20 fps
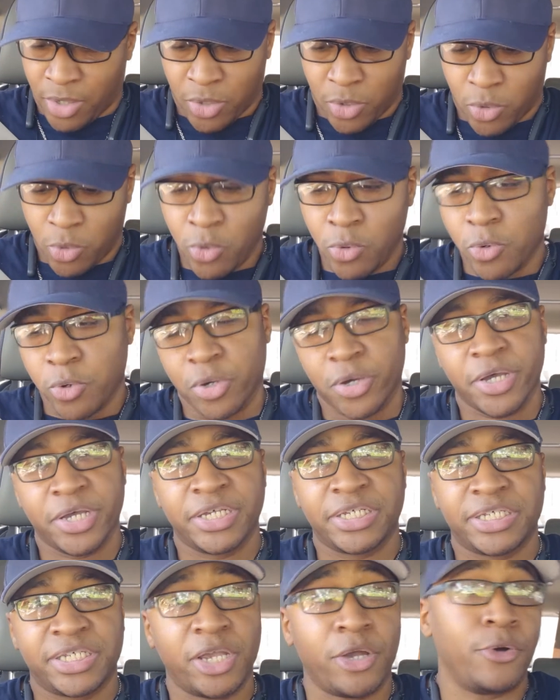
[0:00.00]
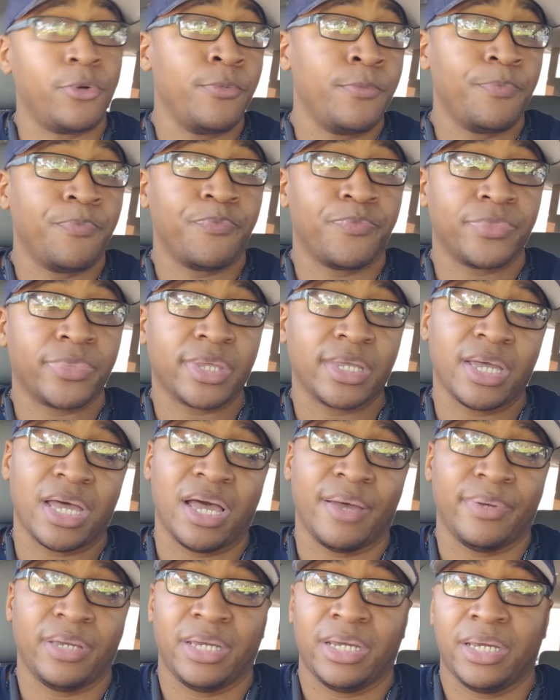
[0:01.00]
Whew. So,
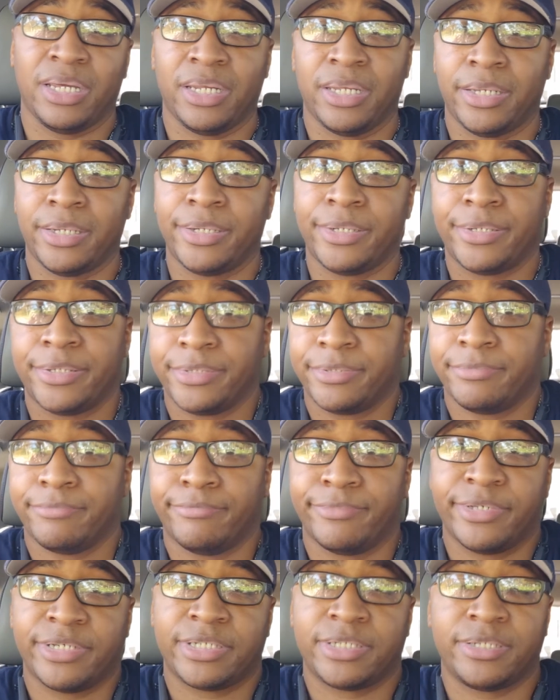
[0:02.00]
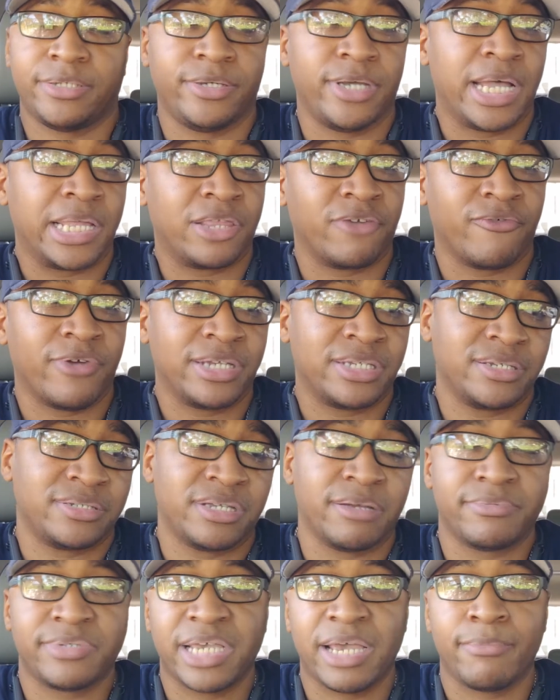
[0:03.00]
I mean, this you got the rest of
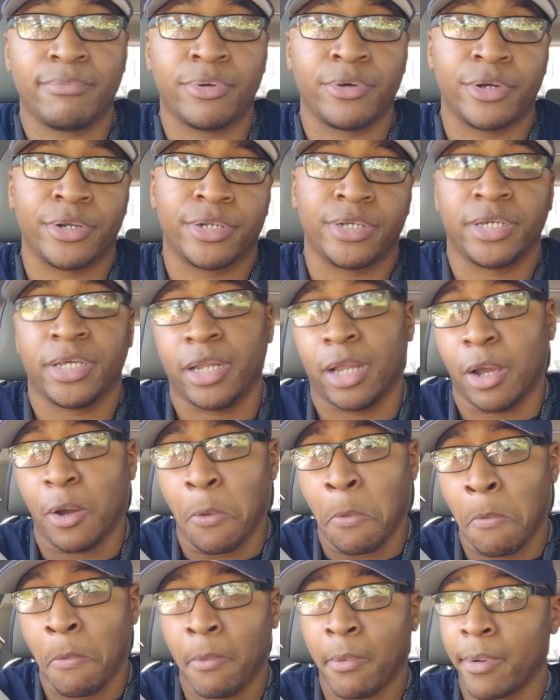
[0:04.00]
September to, you know,